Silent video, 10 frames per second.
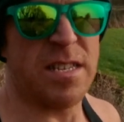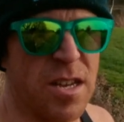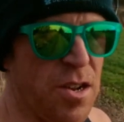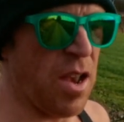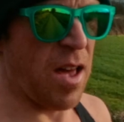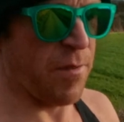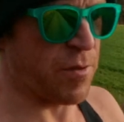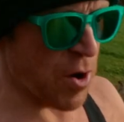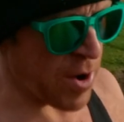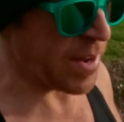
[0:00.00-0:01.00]
to love
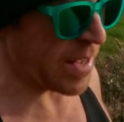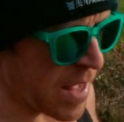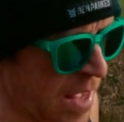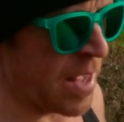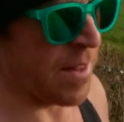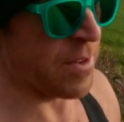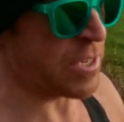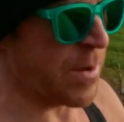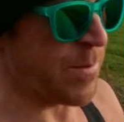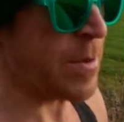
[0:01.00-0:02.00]
training in the
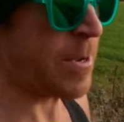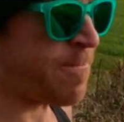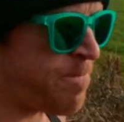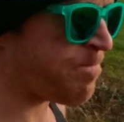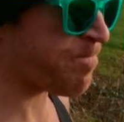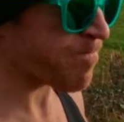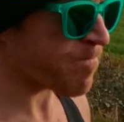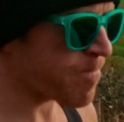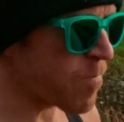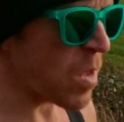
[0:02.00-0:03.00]
gym.
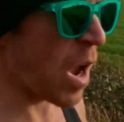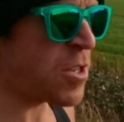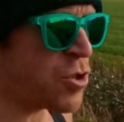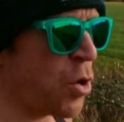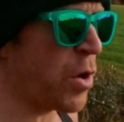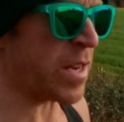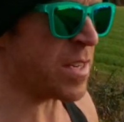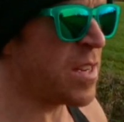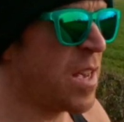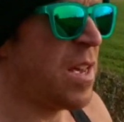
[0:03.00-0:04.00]
I
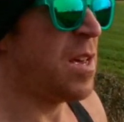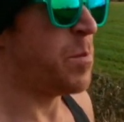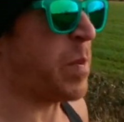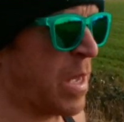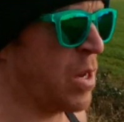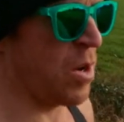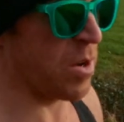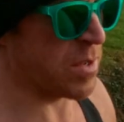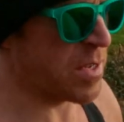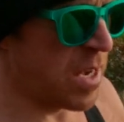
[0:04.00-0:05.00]
joined
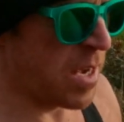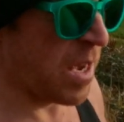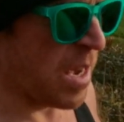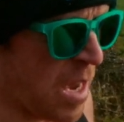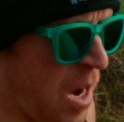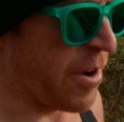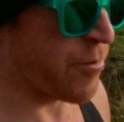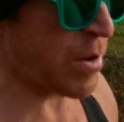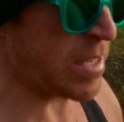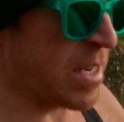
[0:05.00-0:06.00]
because I'd
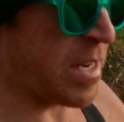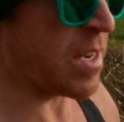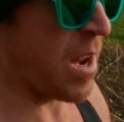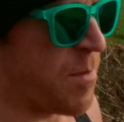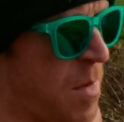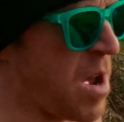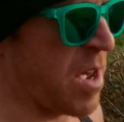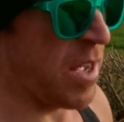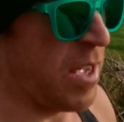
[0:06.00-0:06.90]
recently done my